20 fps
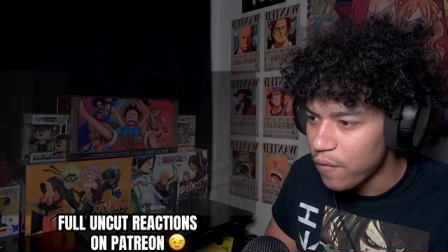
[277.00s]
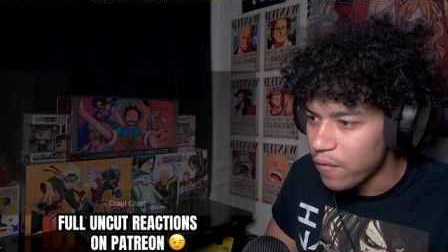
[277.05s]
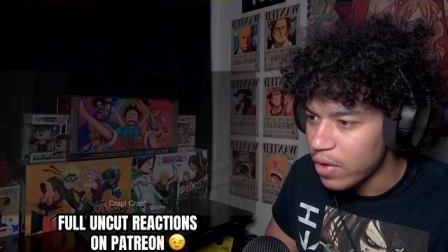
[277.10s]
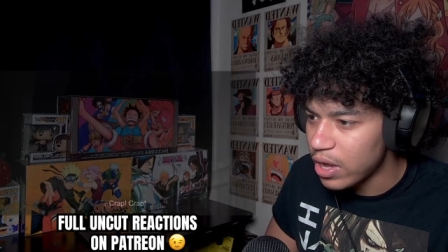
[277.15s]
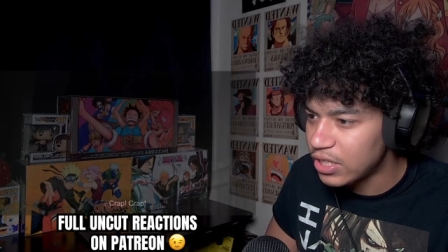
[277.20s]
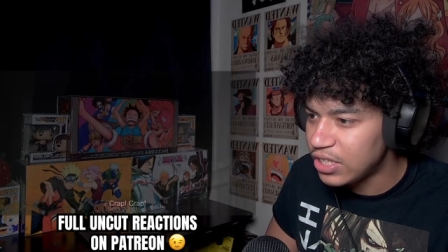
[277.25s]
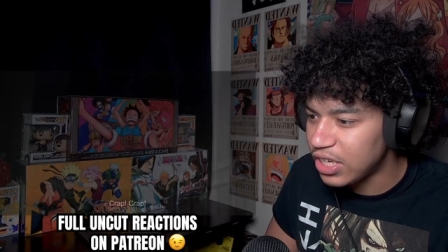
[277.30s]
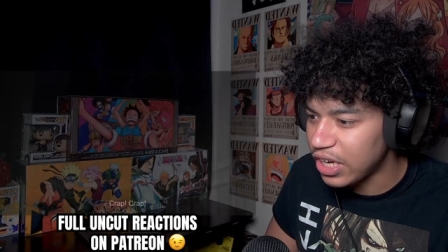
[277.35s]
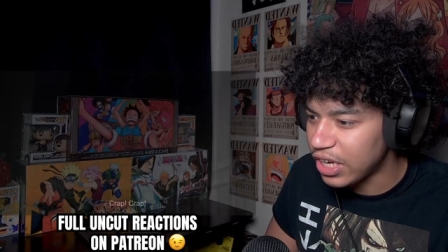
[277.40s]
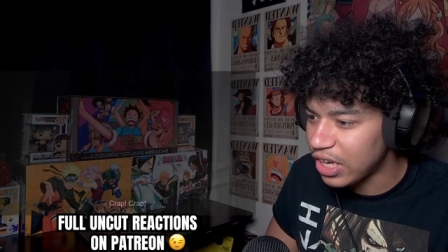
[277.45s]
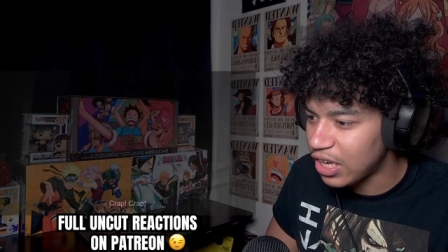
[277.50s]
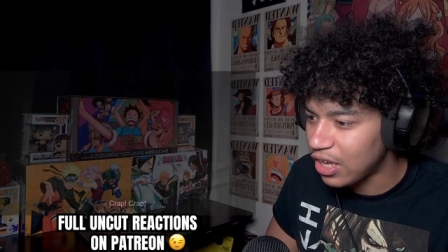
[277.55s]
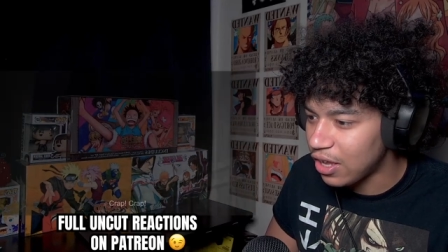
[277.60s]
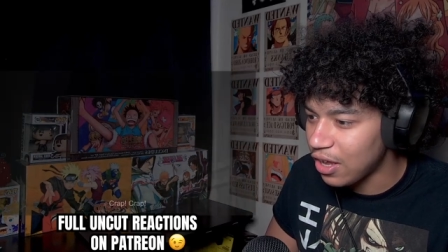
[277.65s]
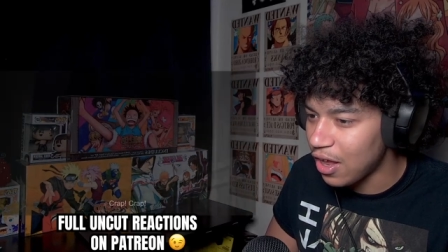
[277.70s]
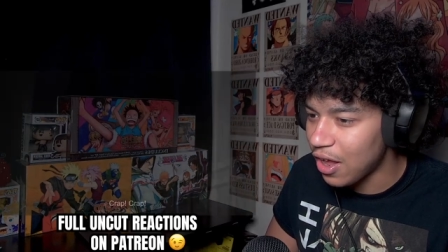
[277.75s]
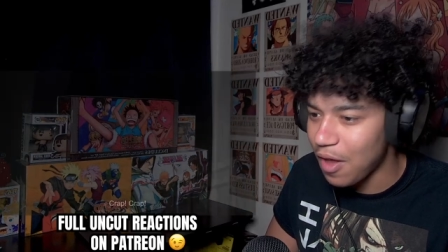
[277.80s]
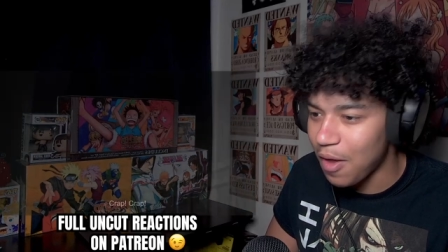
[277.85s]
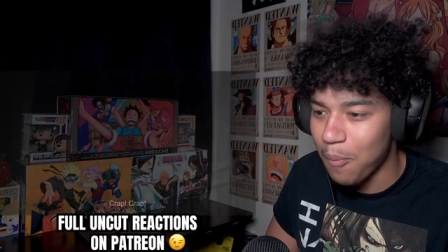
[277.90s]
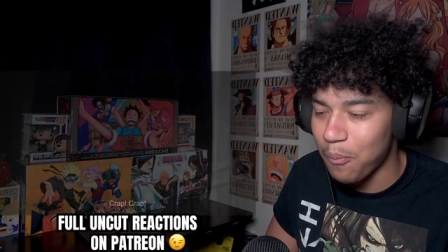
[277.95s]
It's like,
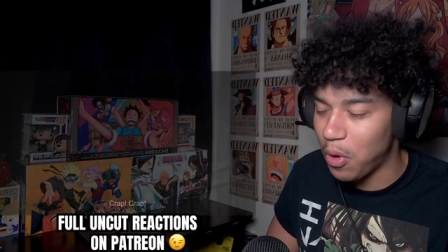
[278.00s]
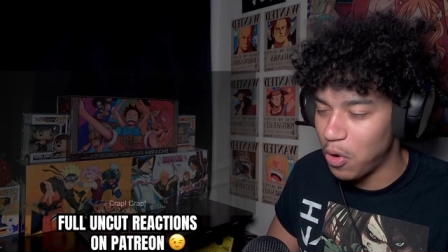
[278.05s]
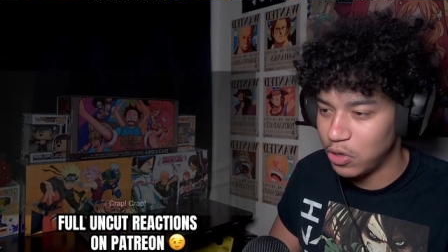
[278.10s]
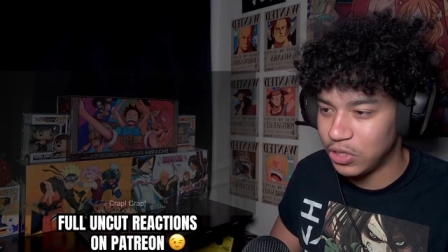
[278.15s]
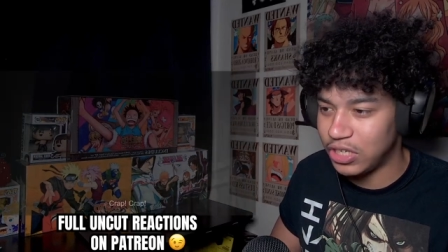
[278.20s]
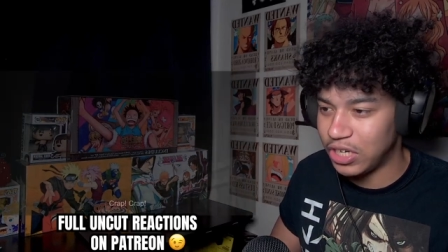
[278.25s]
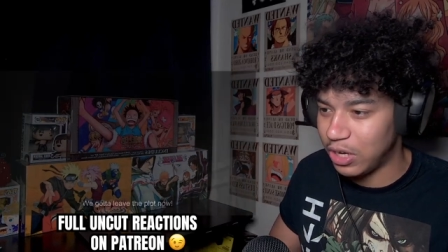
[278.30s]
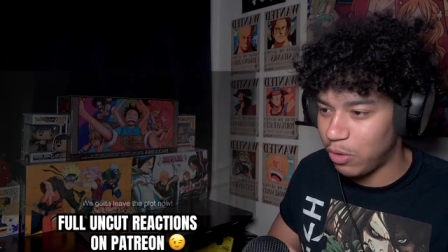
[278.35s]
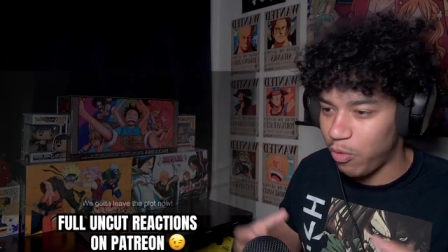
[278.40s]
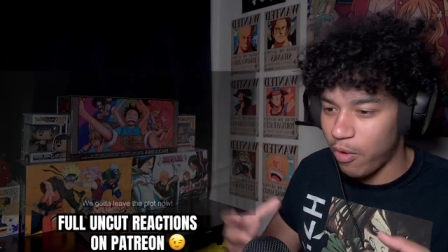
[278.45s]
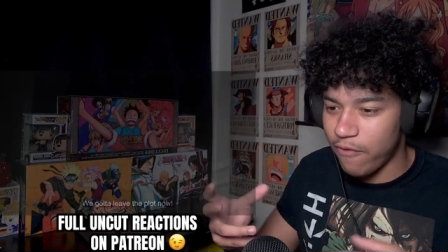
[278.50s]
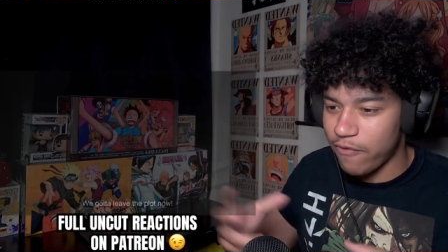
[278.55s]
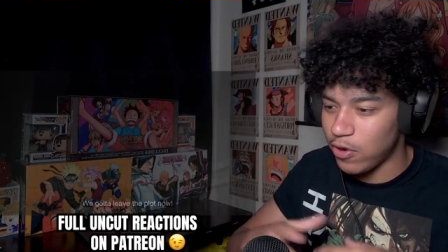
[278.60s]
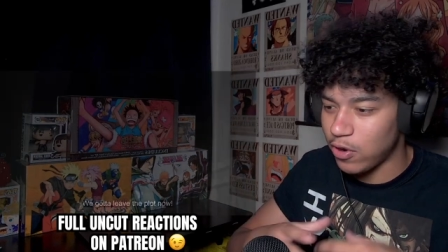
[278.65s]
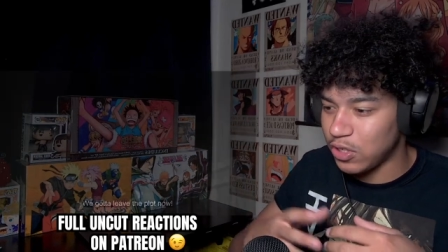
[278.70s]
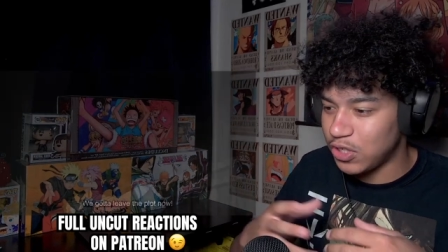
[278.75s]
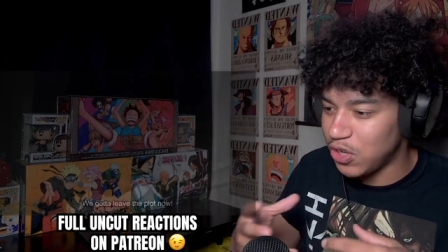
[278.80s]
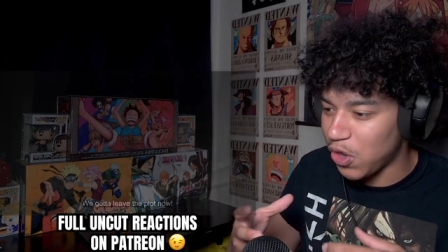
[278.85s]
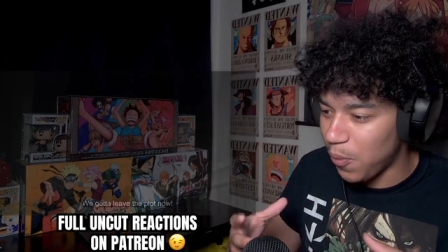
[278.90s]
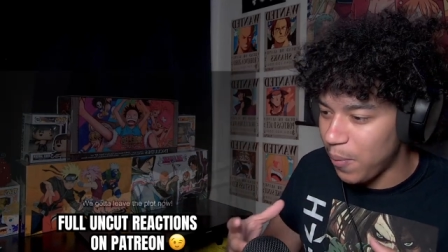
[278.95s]
bro, it's like a
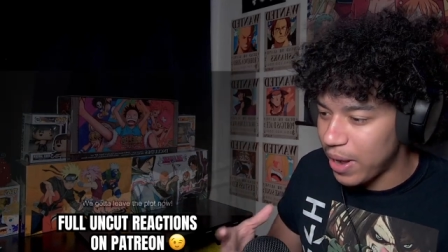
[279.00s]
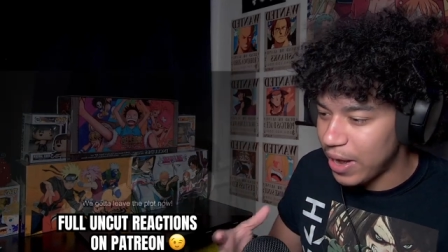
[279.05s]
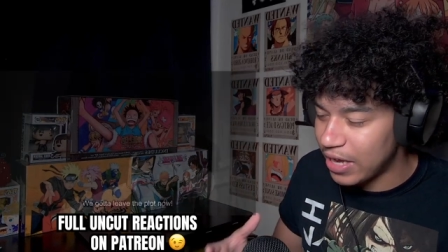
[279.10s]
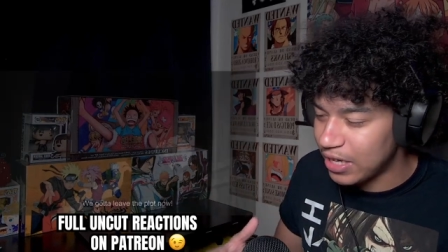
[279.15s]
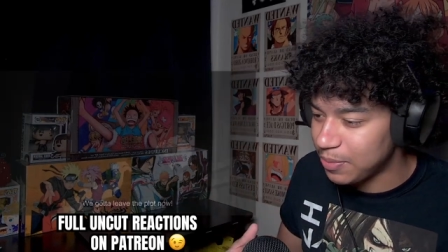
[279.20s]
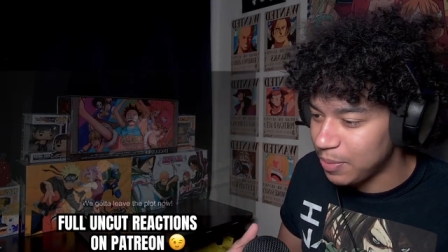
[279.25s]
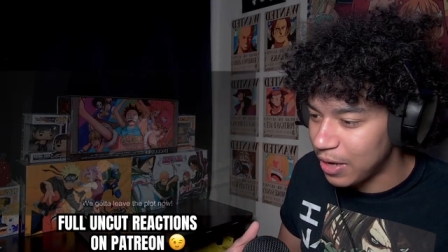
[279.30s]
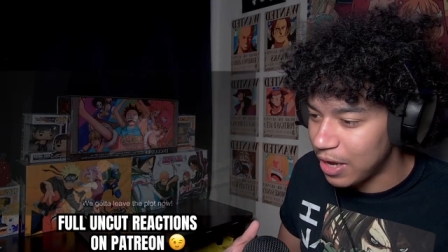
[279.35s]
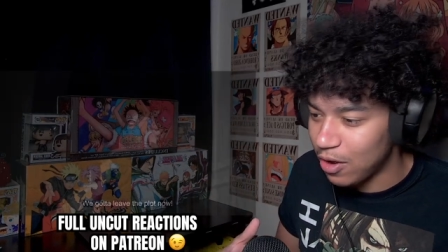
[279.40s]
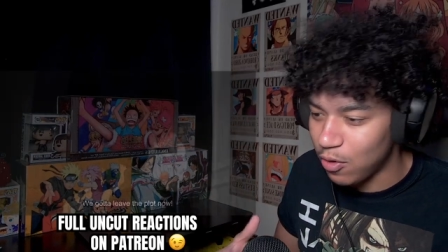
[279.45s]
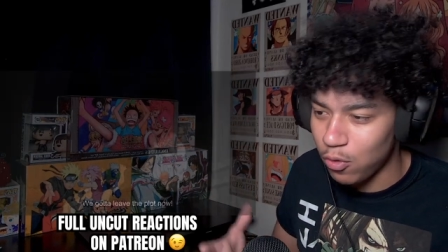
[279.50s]
reverse domain expansion,